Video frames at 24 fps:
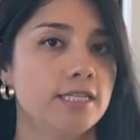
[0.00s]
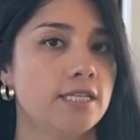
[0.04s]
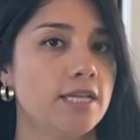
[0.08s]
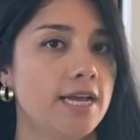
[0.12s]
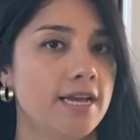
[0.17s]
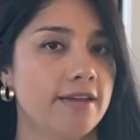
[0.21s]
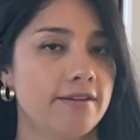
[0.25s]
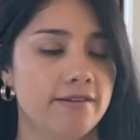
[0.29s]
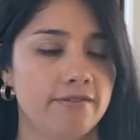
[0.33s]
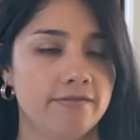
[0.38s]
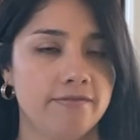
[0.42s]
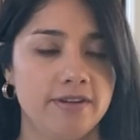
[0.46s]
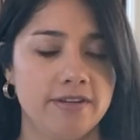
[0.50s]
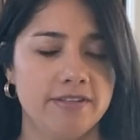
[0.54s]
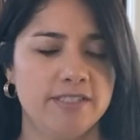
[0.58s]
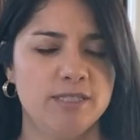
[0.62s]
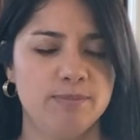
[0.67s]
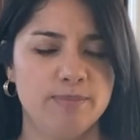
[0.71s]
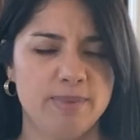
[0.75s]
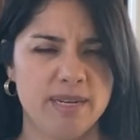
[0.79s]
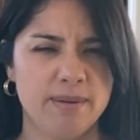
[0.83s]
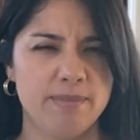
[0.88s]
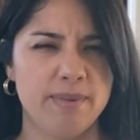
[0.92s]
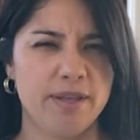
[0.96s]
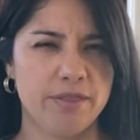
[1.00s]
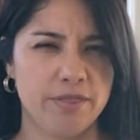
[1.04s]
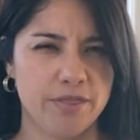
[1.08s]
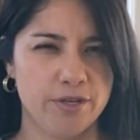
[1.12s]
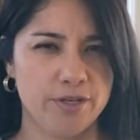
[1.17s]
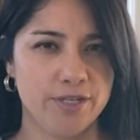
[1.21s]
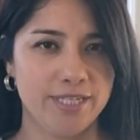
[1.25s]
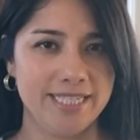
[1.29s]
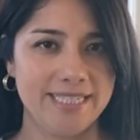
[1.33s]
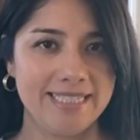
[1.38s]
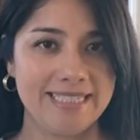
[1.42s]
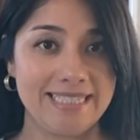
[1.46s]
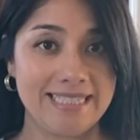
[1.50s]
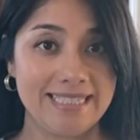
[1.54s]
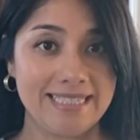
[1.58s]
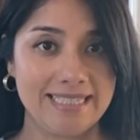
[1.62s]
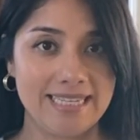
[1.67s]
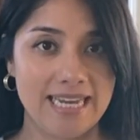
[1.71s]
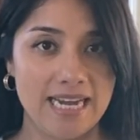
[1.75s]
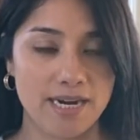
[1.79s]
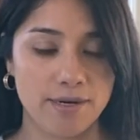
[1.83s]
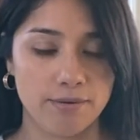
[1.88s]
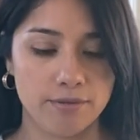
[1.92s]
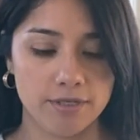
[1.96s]
it's been about 36
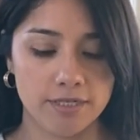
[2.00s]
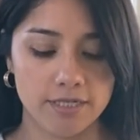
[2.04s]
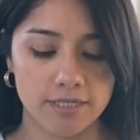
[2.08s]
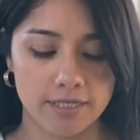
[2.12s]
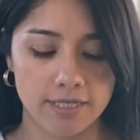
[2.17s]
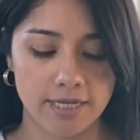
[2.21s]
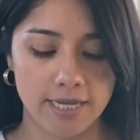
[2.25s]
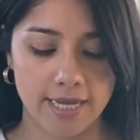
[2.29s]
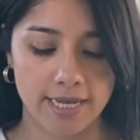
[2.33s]
hours,